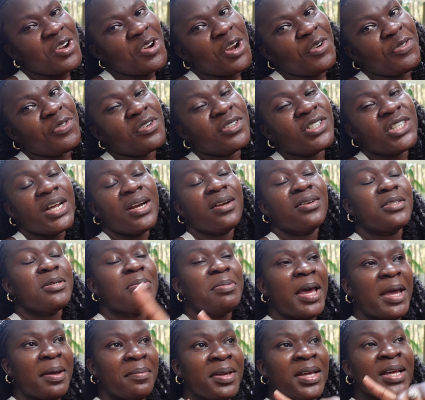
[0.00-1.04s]
grateful. Shout out to
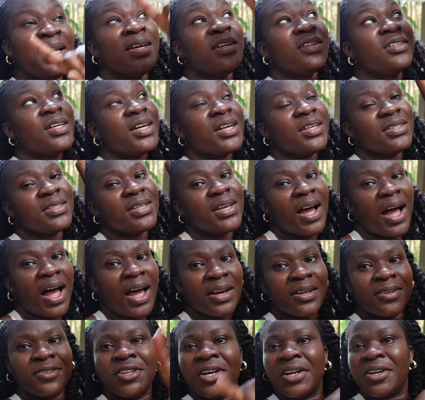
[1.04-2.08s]
Babe. Shout out to
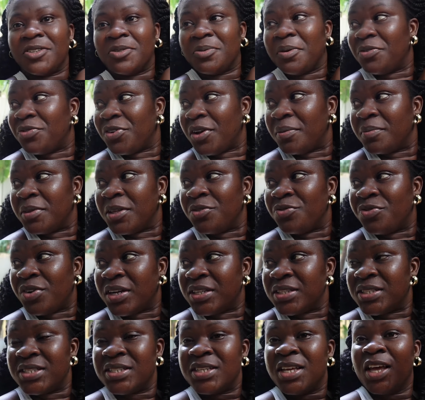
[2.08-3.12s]
God. Shout out to my family and
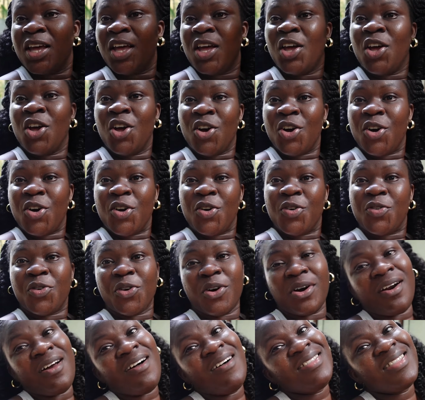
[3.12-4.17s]
friends
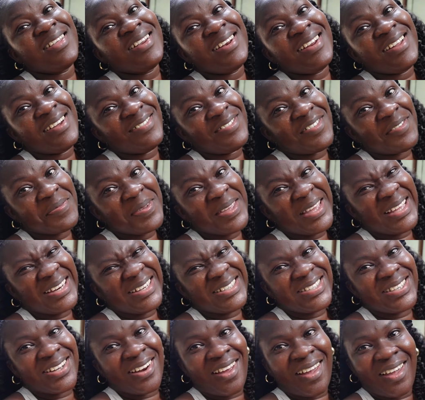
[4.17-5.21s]
for all the love I've been getting
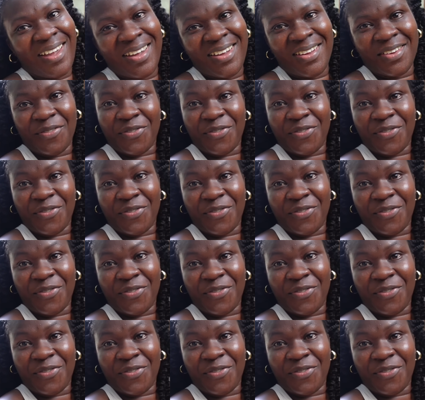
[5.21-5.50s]
today.